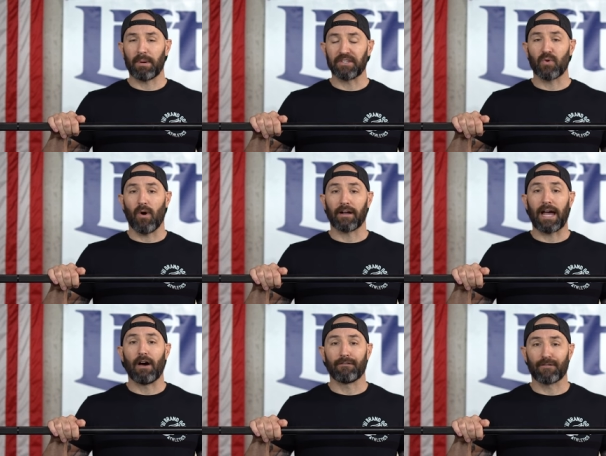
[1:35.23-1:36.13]
But as you walk
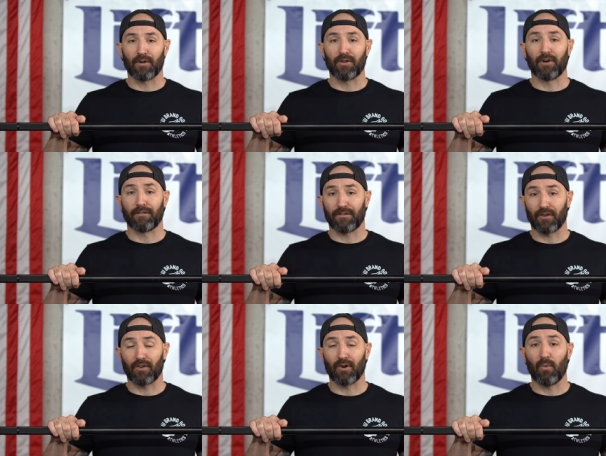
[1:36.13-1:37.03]
out further and
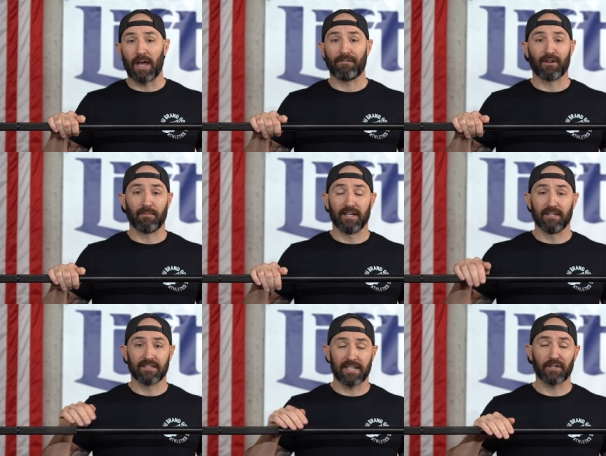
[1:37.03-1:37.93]
further away from
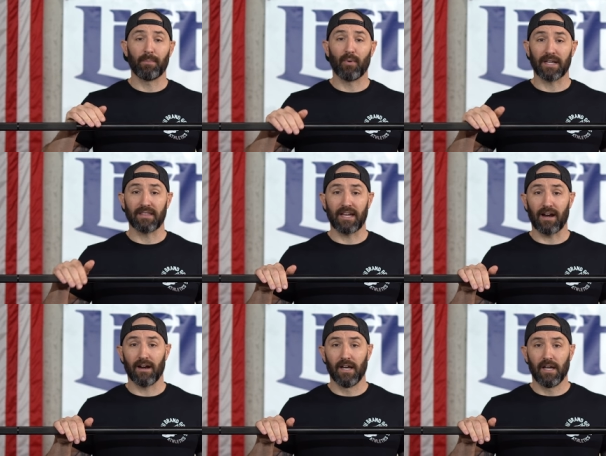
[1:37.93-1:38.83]
the center point
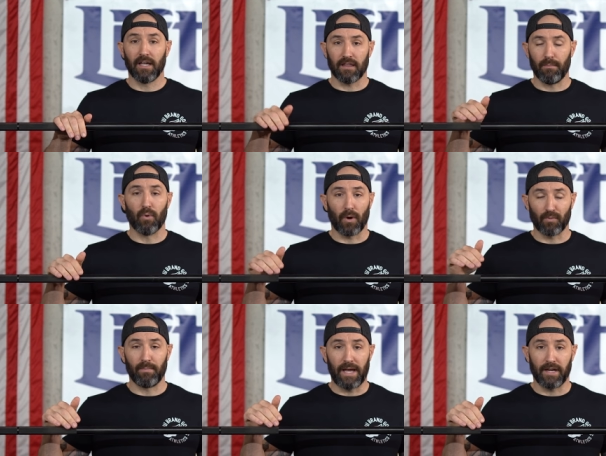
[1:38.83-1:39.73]
there, the board
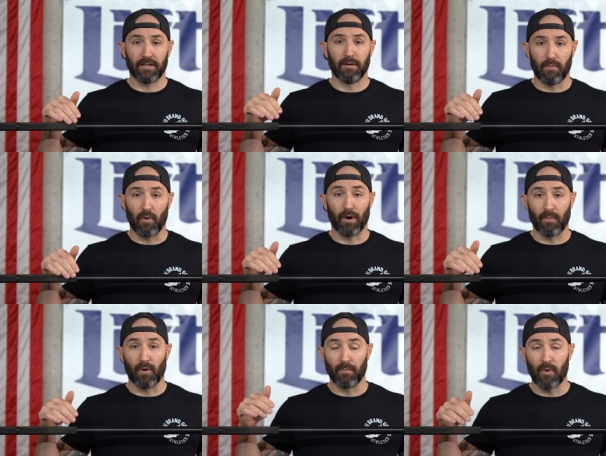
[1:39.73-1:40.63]
will bend more and
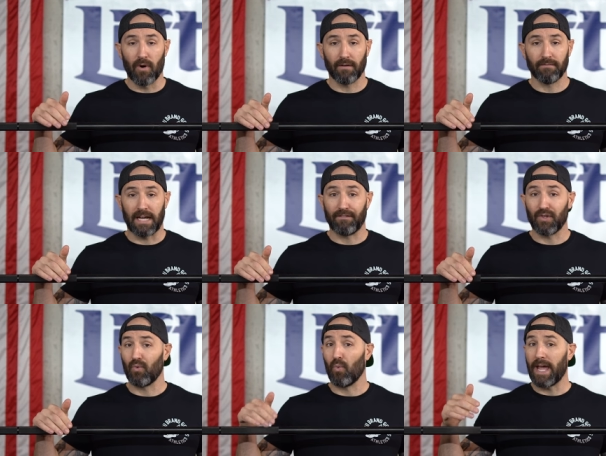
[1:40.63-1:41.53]
more and more. And if
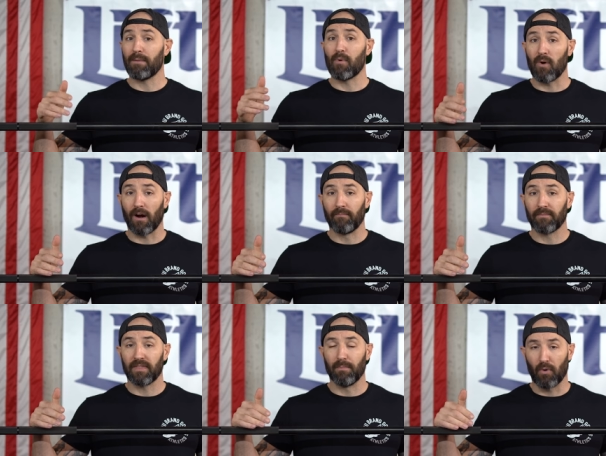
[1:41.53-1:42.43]
you weigh more,
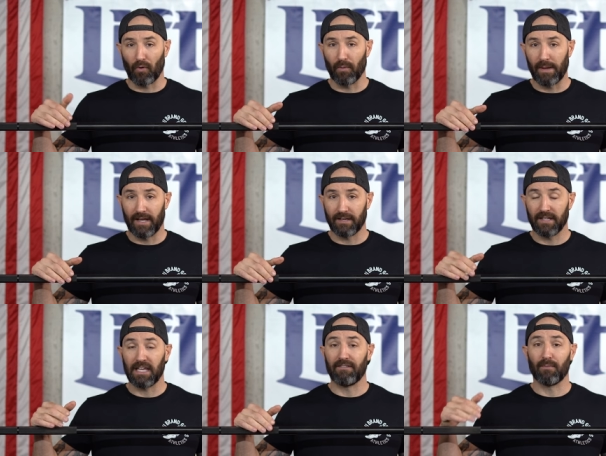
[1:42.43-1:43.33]
the board will bend
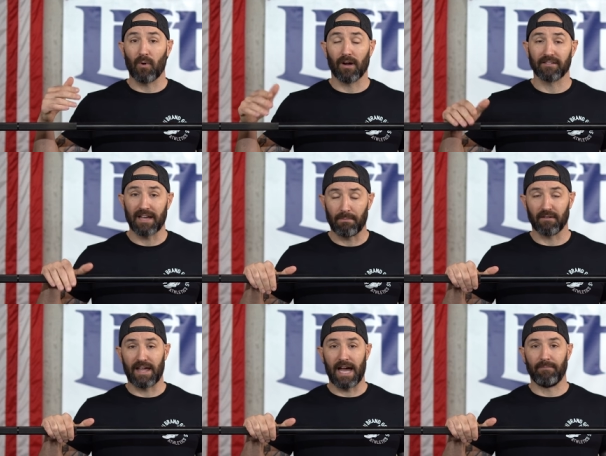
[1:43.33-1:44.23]
even more on top
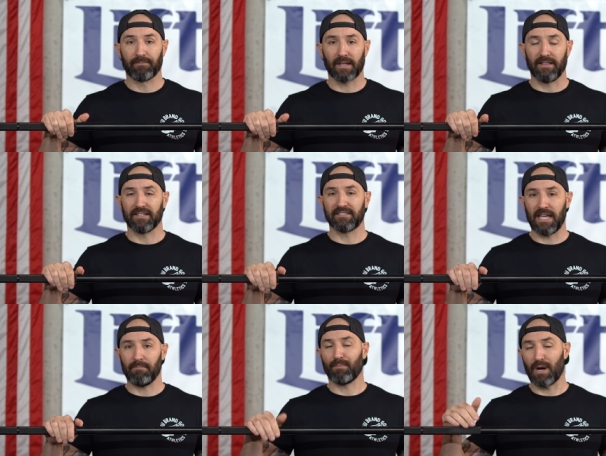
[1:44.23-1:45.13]
of that. And the
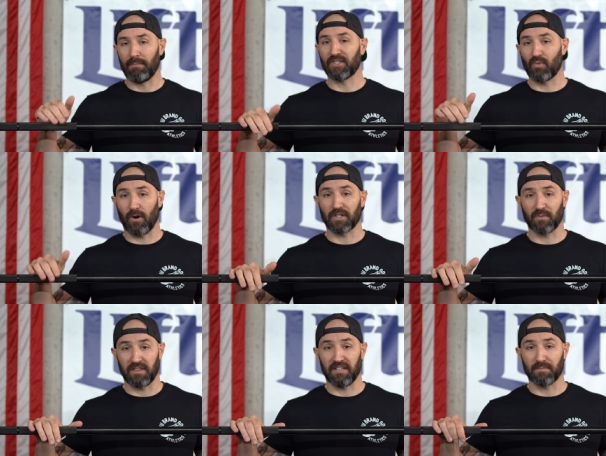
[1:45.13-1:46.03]
same premise works
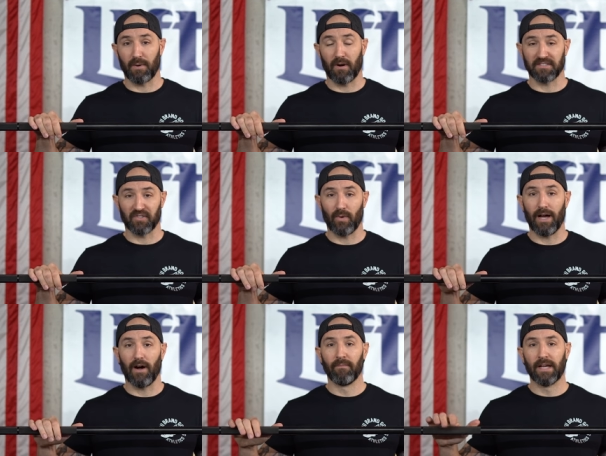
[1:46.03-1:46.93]
with these bars as
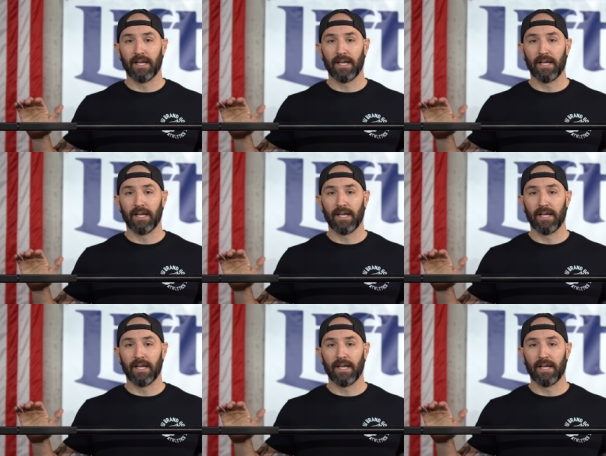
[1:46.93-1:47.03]
well.